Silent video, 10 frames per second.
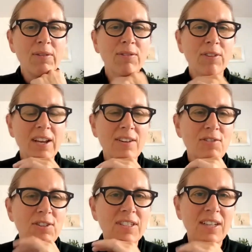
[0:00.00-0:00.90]
I thought it was really
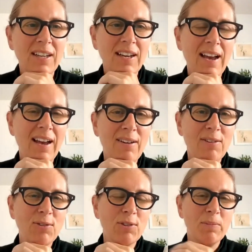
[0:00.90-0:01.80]
interesting how
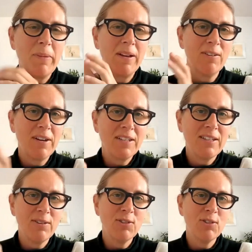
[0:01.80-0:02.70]
you talked about
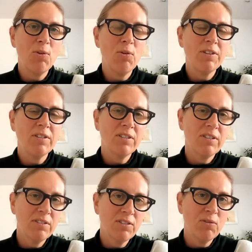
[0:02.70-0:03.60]
creating those stories, because
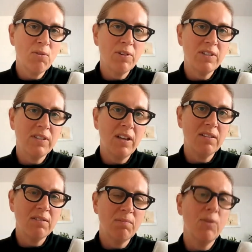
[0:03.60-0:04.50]
those are stories
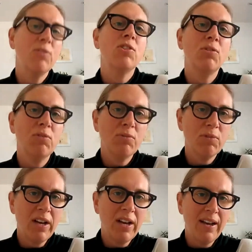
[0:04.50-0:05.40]
that most children
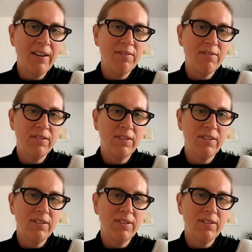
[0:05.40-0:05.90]
would have